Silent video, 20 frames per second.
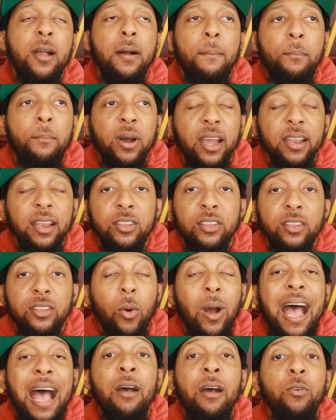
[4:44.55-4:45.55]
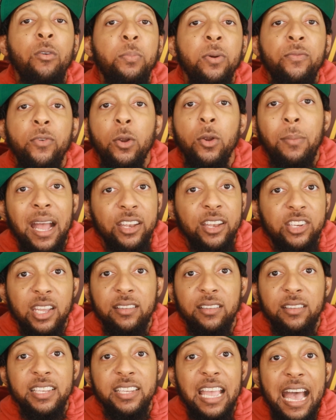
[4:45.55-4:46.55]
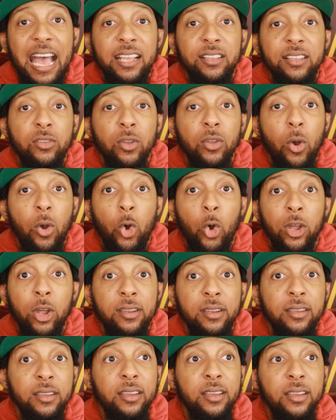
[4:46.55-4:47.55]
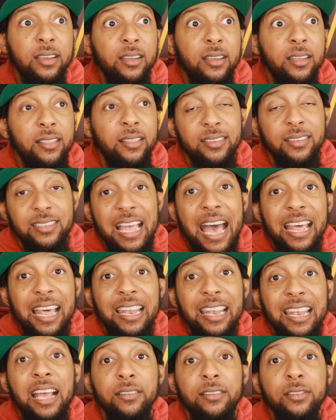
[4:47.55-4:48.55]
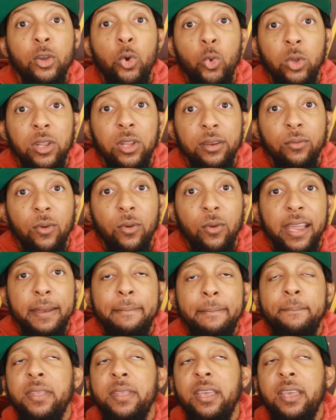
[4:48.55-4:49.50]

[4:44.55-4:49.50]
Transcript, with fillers: But you know, I would prefer my JC Ice on the sidelines, cooling, right?